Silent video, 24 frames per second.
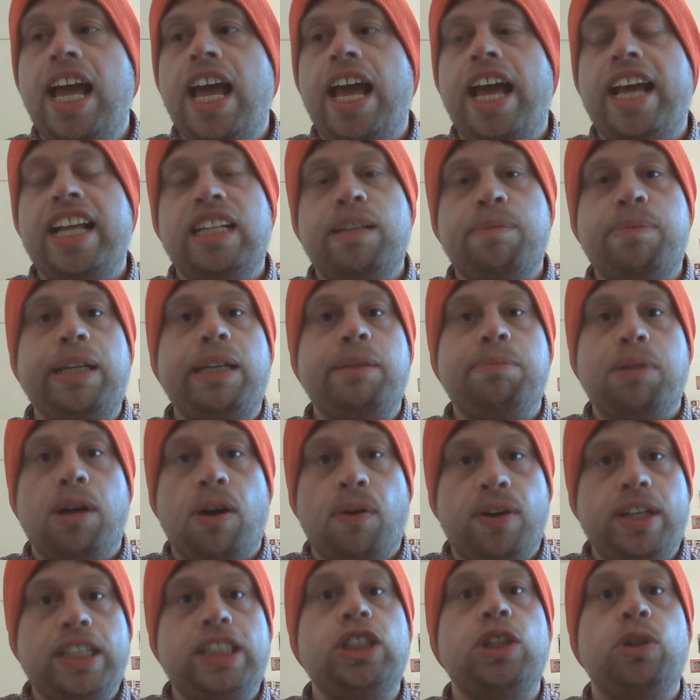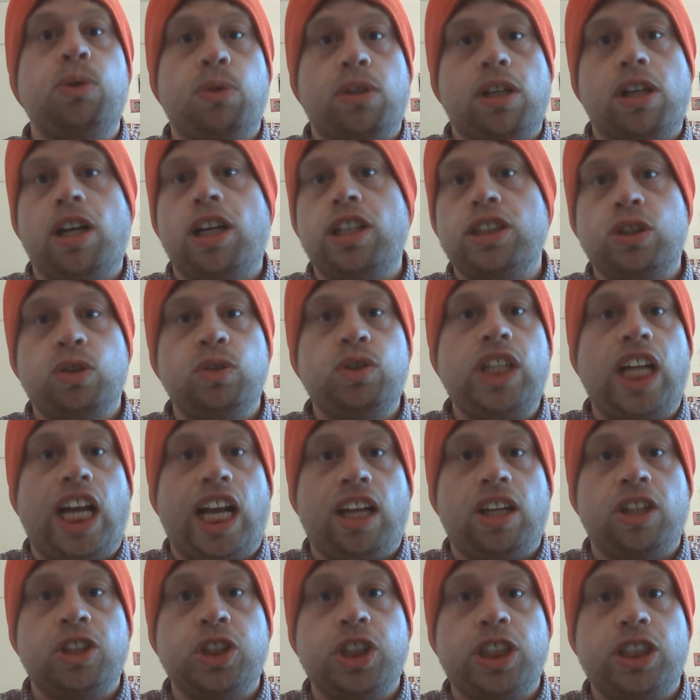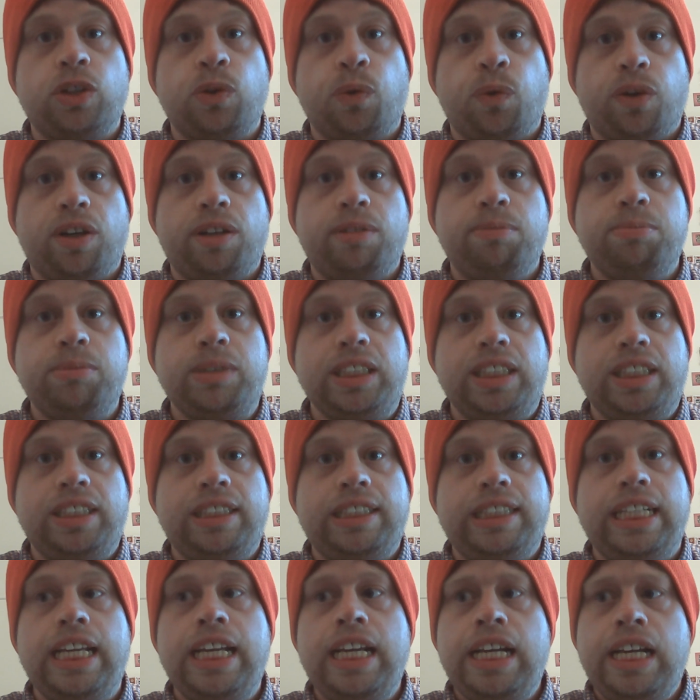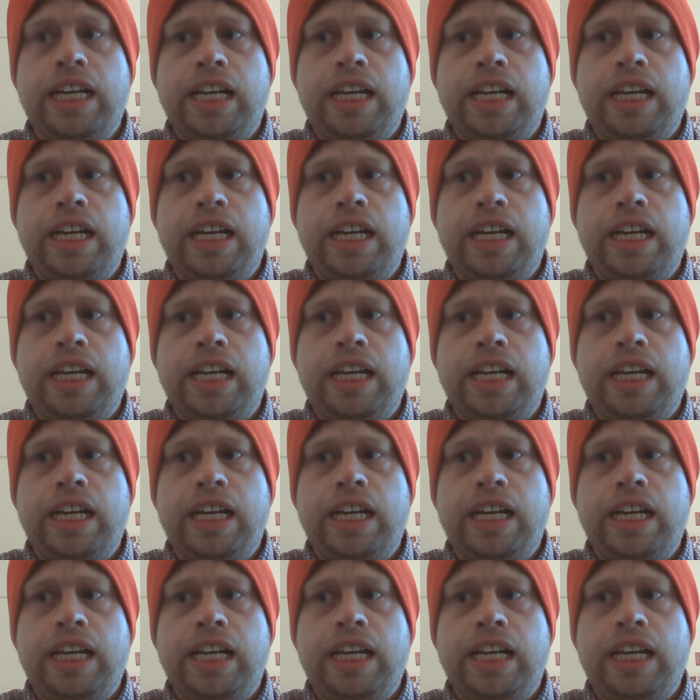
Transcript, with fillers: and the Beat poets, who were also challenging norms and